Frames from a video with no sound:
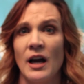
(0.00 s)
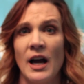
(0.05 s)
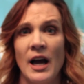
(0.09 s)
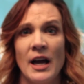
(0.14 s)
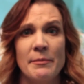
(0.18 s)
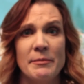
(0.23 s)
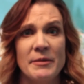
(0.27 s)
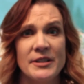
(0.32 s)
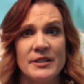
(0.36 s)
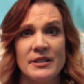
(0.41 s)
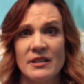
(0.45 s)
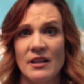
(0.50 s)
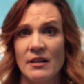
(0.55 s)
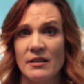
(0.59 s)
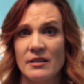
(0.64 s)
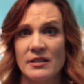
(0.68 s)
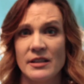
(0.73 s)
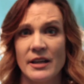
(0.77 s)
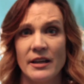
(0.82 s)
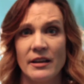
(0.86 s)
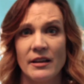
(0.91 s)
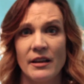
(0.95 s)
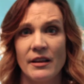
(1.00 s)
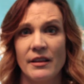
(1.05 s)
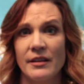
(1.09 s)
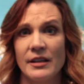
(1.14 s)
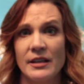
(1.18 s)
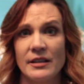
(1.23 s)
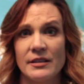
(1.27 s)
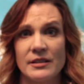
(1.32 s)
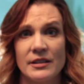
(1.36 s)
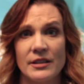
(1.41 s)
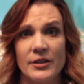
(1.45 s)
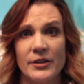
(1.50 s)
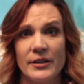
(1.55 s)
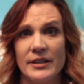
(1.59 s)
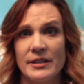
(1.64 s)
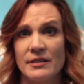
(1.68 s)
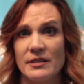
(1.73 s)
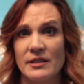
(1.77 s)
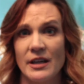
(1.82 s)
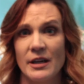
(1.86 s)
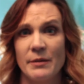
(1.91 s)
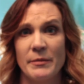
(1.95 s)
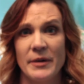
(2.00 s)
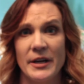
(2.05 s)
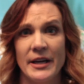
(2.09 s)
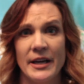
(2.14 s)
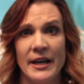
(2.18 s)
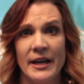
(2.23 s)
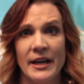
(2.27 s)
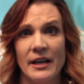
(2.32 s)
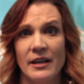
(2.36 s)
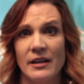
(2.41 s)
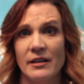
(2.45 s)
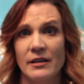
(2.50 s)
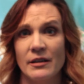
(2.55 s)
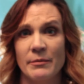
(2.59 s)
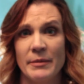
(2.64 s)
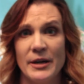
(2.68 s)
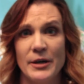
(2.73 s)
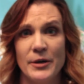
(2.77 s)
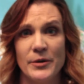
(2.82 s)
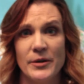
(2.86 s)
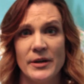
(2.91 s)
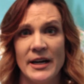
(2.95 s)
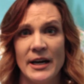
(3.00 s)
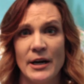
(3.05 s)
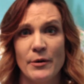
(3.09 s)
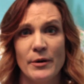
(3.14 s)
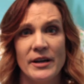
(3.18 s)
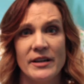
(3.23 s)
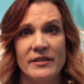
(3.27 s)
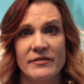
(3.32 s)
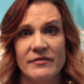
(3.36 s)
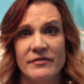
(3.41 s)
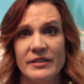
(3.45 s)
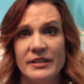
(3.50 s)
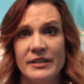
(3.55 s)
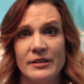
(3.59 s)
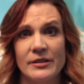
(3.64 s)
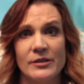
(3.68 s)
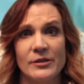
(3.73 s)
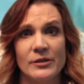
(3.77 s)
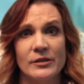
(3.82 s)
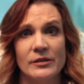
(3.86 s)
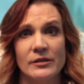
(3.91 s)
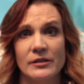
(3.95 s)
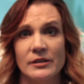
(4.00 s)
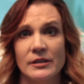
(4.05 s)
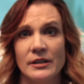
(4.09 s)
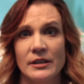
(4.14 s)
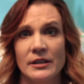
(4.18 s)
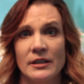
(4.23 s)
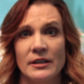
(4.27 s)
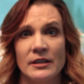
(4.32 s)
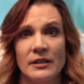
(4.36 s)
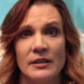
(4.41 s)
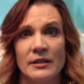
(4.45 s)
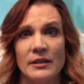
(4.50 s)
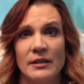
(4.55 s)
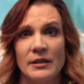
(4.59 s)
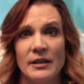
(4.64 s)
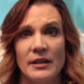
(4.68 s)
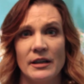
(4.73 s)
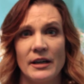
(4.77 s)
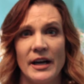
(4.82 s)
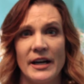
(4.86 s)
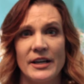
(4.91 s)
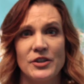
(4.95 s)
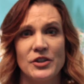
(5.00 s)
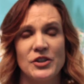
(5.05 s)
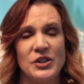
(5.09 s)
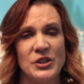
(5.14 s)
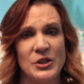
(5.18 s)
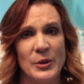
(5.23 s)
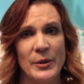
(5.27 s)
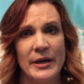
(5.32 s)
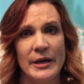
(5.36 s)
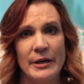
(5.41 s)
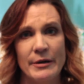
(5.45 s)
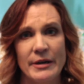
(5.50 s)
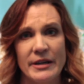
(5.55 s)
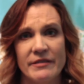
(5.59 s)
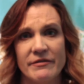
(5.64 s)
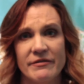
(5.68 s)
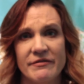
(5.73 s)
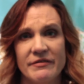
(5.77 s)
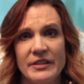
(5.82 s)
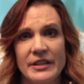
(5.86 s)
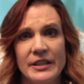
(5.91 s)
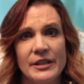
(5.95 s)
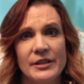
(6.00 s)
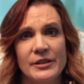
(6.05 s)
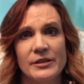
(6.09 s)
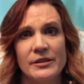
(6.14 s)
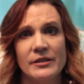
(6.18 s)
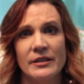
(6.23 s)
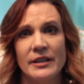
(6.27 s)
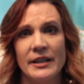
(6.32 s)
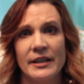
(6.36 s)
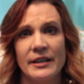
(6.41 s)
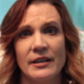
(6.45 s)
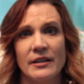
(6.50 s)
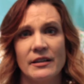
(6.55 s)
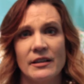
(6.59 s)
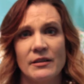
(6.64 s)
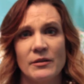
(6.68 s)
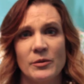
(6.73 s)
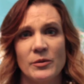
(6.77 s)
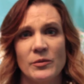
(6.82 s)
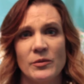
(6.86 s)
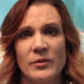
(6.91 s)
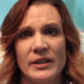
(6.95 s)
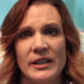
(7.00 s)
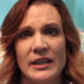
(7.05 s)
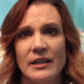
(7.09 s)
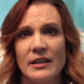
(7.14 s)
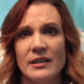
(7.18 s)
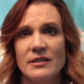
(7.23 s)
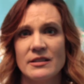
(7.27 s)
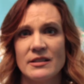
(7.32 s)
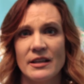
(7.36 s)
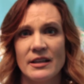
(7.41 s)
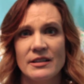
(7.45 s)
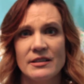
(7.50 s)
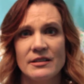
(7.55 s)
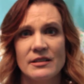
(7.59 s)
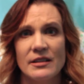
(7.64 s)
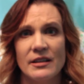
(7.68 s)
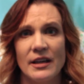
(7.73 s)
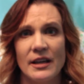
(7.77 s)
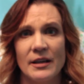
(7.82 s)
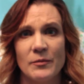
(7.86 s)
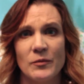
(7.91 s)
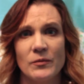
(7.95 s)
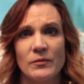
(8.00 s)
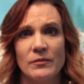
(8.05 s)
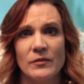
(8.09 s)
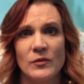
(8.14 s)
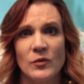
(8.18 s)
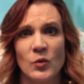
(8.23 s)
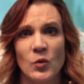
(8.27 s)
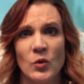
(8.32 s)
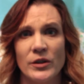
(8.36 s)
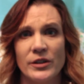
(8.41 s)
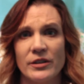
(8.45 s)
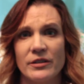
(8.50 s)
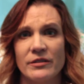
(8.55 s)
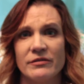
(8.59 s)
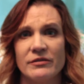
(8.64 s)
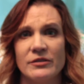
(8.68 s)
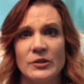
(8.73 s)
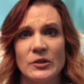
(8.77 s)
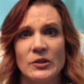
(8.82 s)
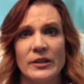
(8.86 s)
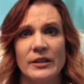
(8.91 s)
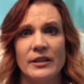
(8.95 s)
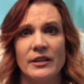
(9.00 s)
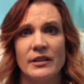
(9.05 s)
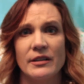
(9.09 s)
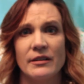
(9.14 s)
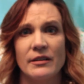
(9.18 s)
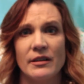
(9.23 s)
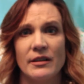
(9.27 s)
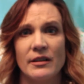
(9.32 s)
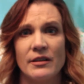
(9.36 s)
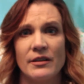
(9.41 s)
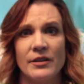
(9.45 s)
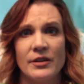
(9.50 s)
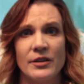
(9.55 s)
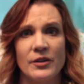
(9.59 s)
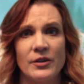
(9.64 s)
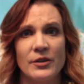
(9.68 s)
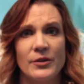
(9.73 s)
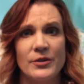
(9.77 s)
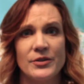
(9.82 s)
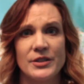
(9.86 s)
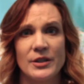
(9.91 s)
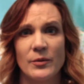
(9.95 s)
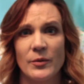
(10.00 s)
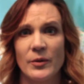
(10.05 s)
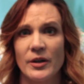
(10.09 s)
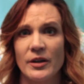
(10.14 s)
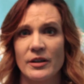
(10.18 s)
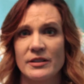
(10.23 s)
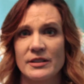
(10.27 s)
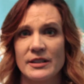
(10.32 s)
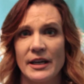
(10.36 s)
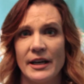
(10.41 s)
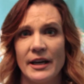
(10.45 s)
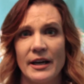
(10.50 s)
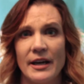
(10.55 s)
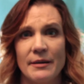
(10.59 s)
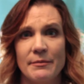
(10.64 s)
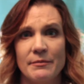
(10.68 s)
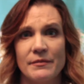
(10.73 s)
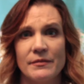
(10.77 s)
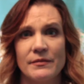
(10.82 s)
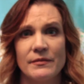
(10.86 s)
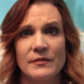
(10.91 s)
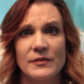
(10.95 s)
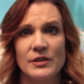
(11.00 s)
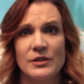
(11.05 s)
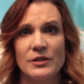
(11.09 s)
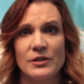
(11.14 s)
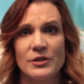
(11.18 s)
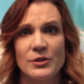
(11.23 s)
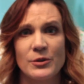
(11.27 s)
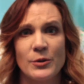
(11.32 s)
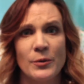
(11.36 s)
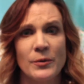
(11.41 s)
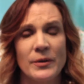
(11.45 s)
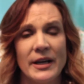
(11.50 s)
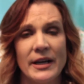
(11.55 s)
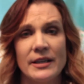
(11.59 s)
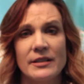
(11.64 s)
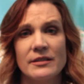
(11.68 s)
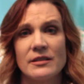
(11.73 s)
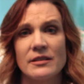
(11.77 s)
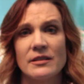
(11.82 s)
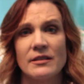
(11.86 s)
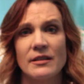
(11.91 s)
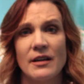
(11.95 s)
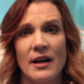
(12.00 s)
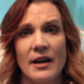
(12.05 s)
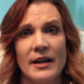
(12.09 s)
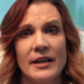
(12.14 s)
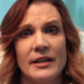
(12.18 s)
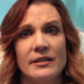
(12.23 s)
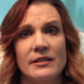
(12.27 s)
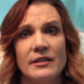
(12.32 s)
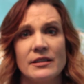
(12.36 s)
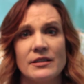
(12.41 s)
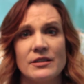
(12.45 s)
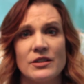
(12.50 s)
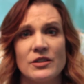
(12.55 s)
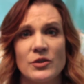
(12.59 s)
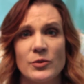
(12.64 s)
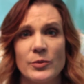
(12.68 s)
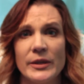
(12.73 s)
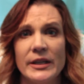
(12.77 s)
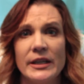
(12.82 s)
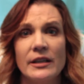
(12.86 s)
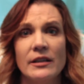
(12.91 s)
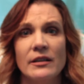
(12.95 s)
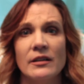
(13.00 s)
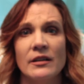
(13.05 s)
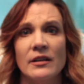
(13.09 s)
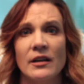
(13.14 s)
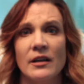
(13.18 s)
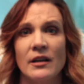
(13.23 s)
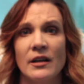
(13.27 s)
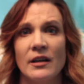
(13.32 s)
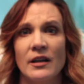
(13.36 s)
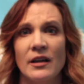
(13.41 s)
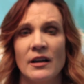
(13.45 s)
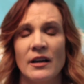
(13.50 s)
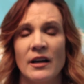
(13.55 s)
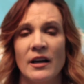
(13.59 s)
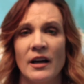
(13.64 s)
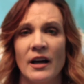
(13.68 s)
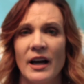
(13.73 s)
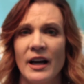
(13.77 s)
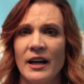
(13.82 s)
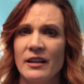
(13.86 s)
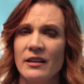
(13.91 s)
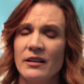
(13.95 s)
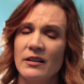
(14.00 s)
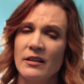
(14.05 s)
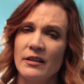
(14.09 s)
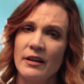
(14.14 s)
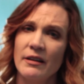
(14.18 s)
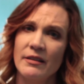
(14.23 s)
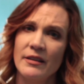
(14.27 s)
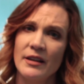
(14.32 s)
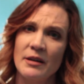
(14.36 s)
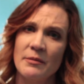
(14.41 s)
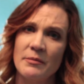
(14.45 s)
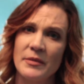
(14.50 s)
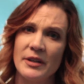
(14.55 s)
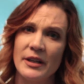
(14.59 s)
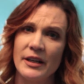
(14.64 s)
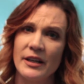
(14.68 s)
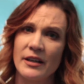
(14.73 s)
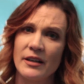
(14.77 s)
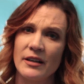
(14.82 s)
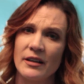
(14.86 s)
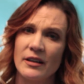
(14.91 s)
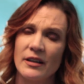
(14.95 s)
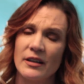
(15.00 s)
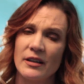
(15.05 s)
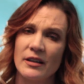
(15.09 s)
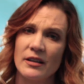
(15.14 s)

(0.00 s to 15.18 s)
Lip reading: I must not say the things that are inside my head about how I feel. I just know how I feel, and when he says that I'm wonderful and the girls at work say I'm so nice and kind and sweet, I look at them like,